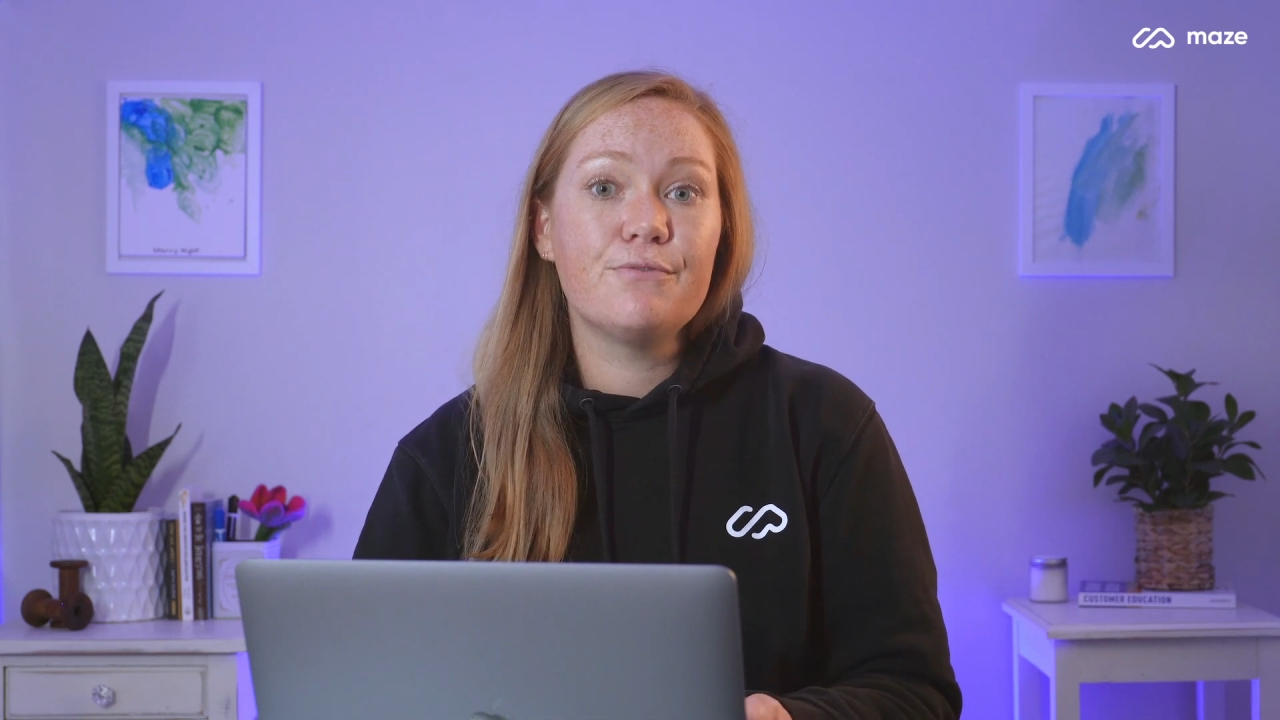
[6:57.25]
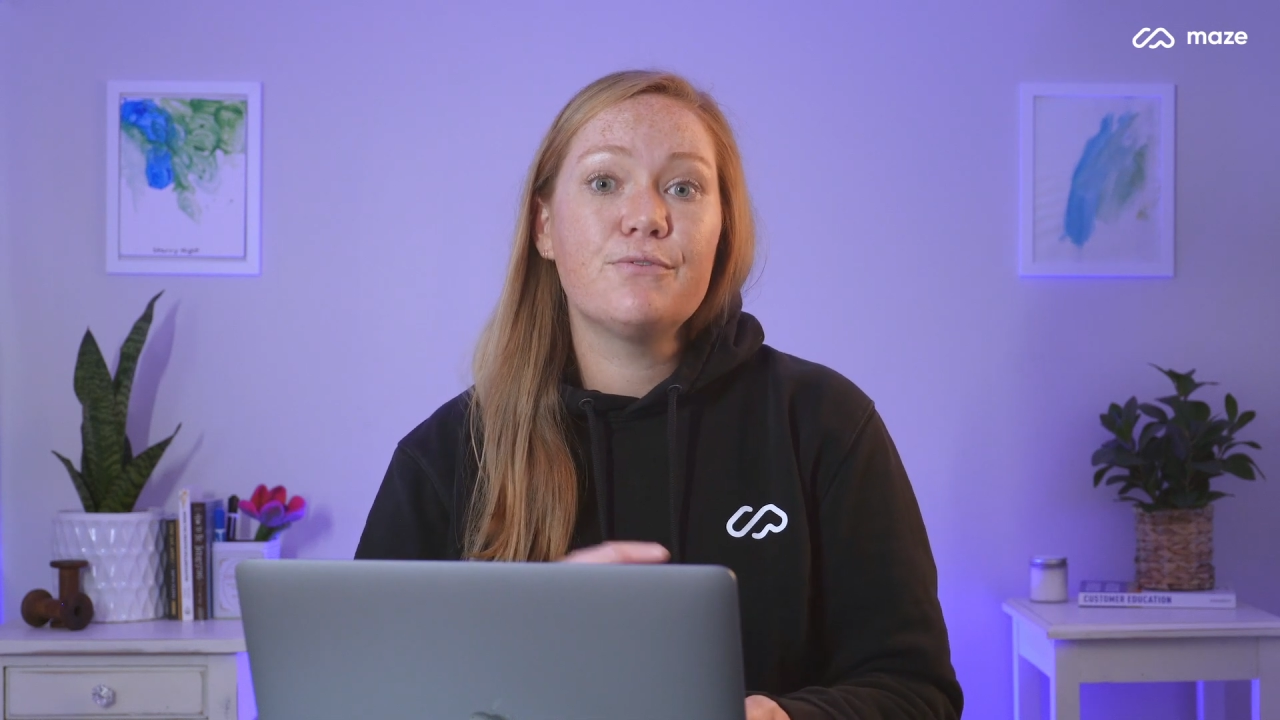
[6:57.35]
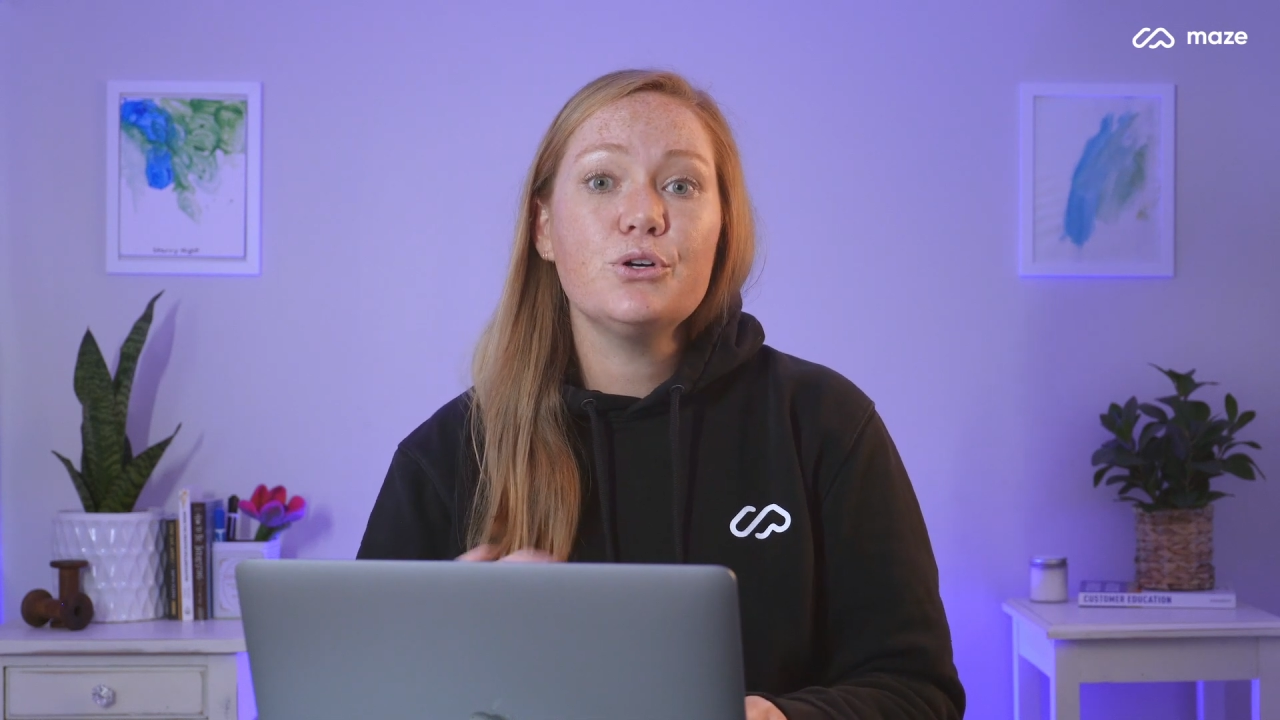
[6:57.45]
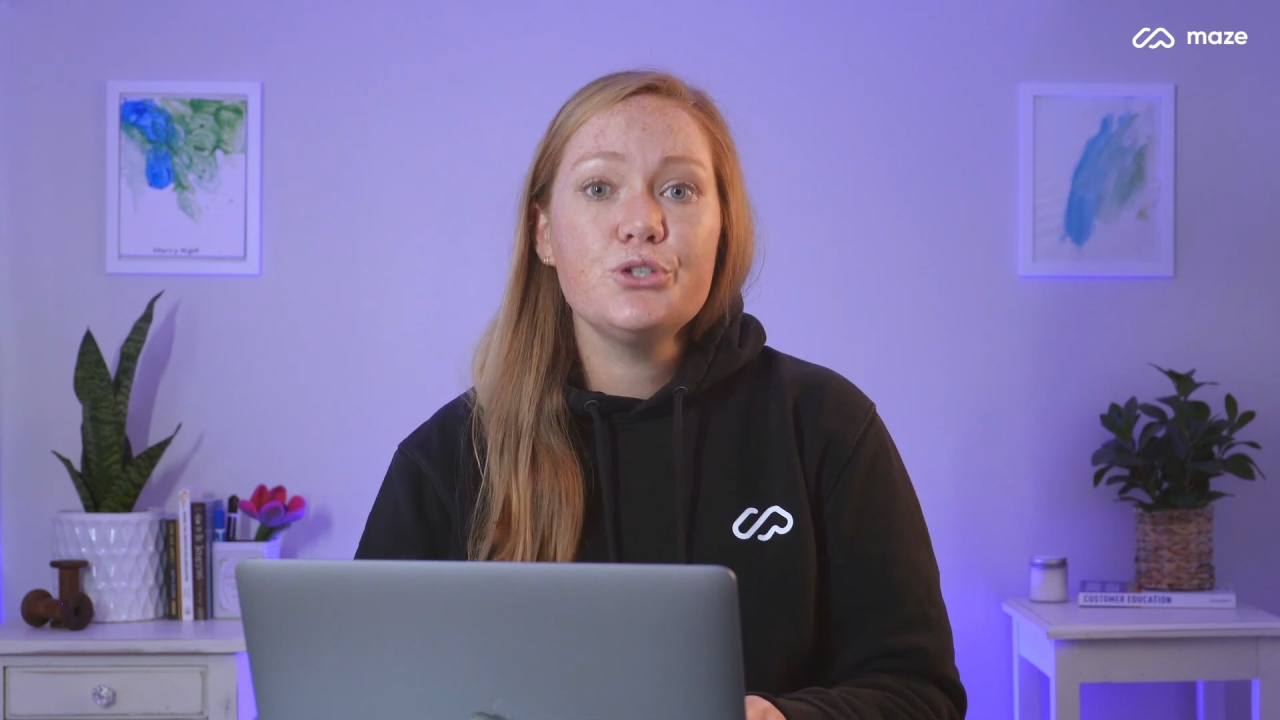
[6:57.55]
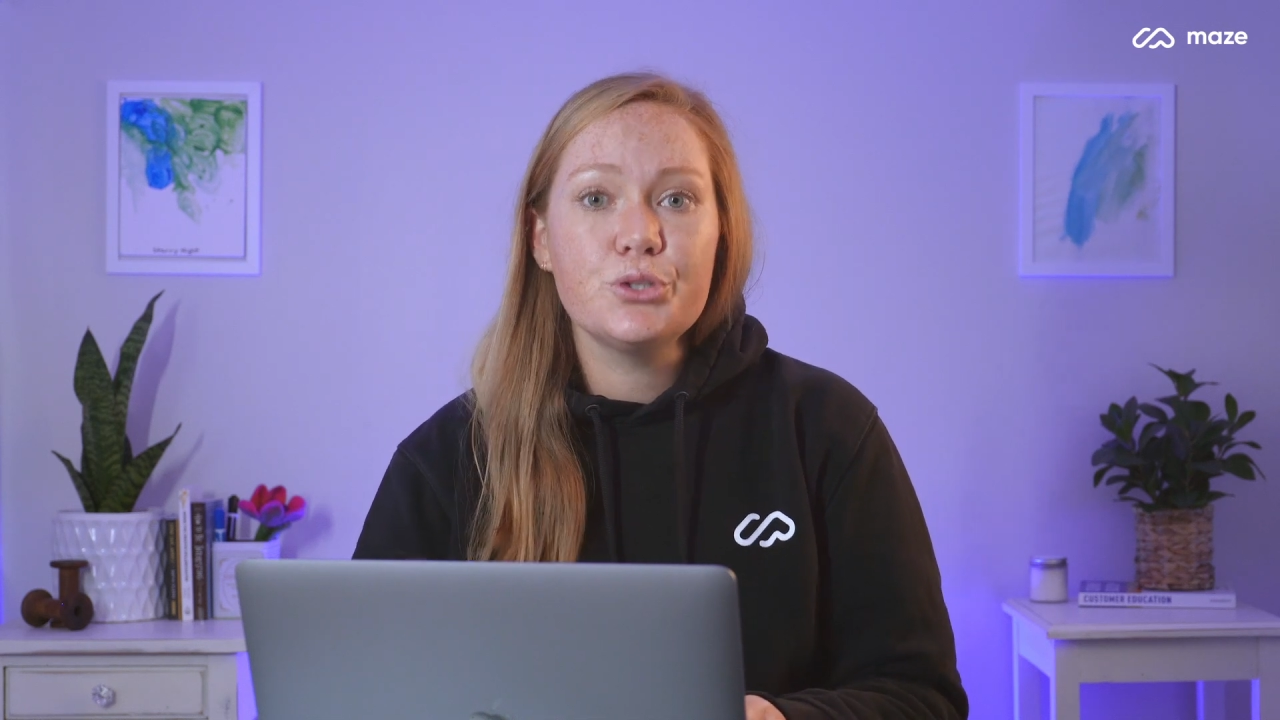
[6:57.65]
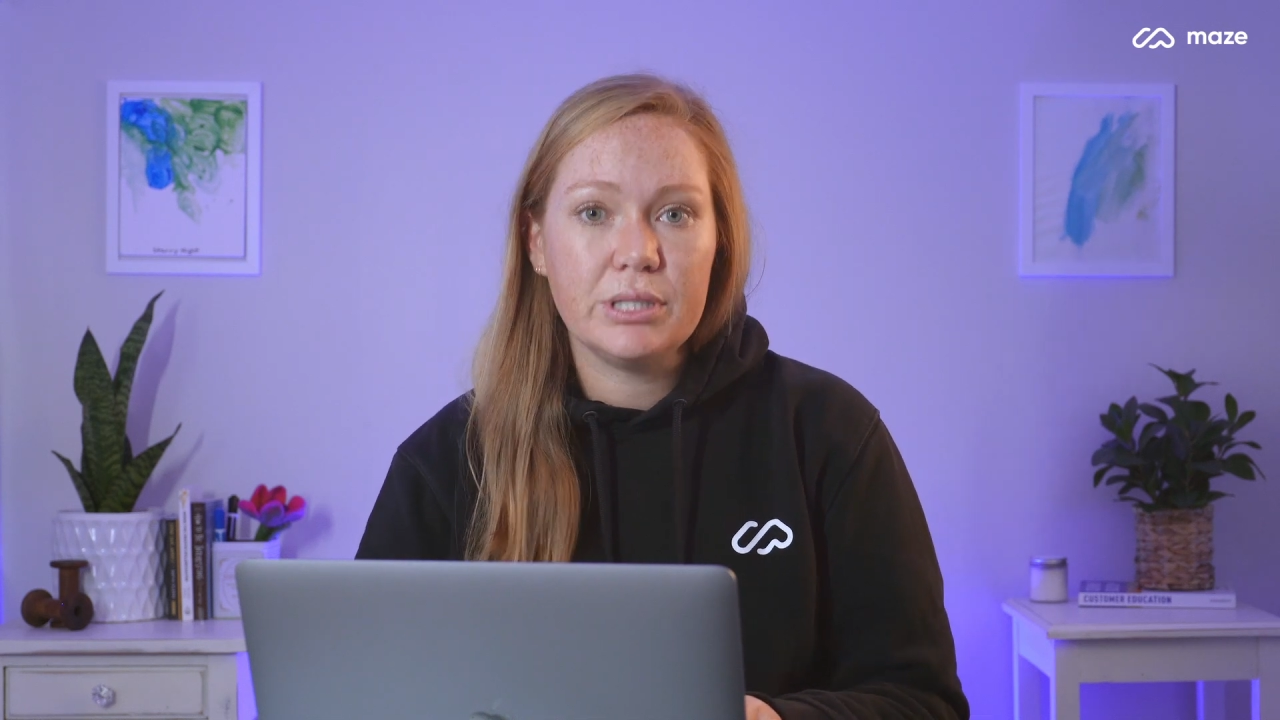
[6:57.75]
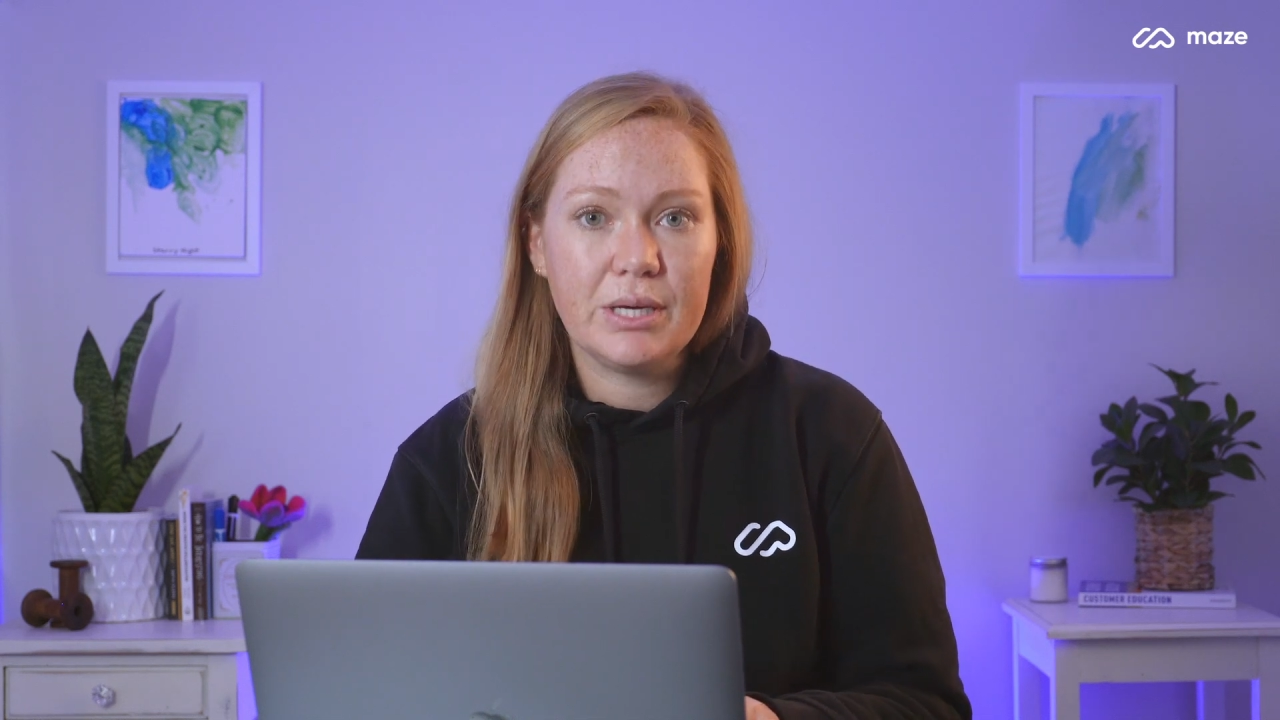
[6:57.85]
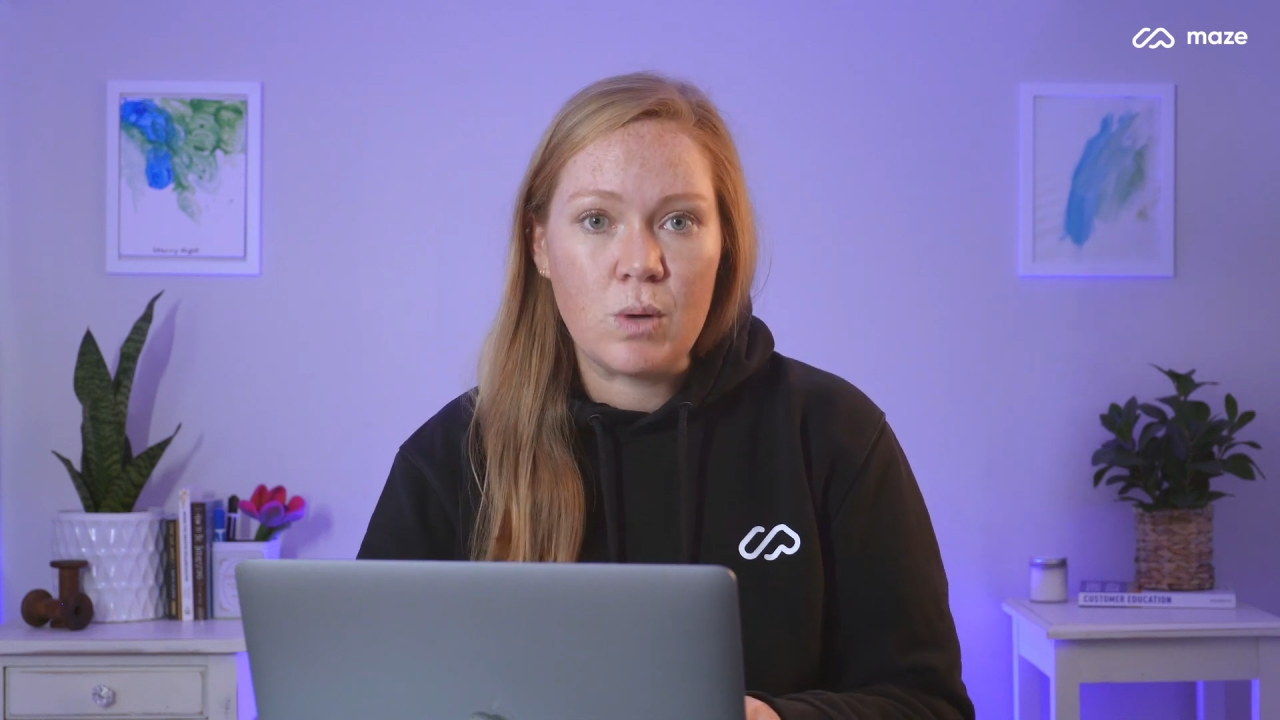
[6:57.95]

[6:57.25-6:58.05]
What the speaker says: virtually